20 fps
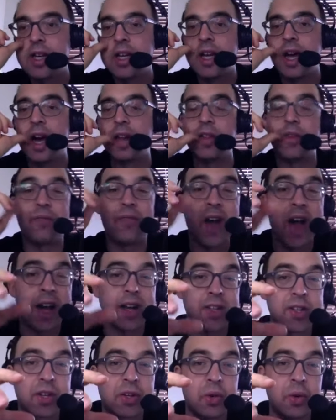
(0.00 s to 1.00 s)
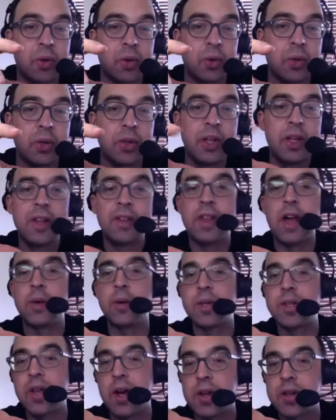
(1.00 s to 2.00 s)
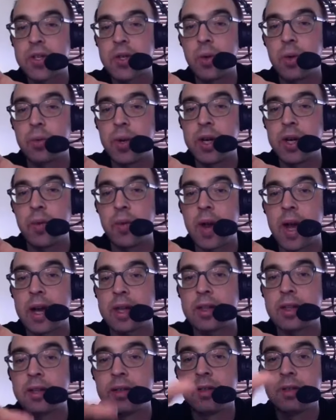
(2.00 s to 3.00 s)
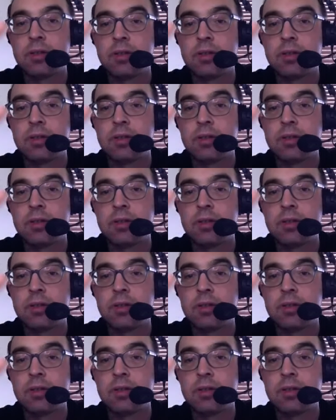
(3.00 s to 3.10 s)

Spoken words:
The Faxa goal, that was also a redirect.